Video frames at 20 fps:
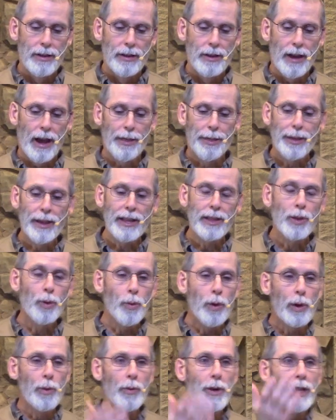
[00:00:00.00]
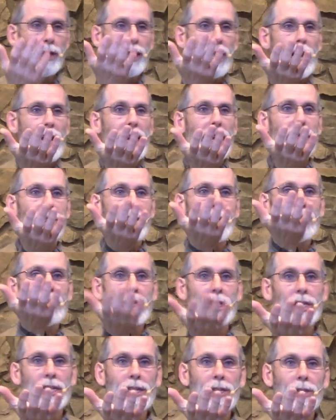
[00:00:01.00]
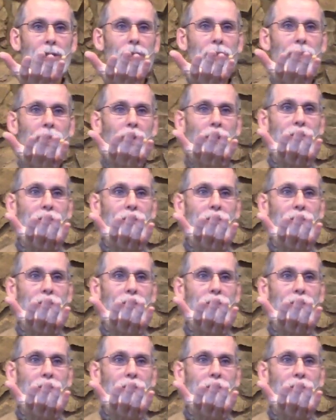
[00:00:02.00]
I think that when we lay the seals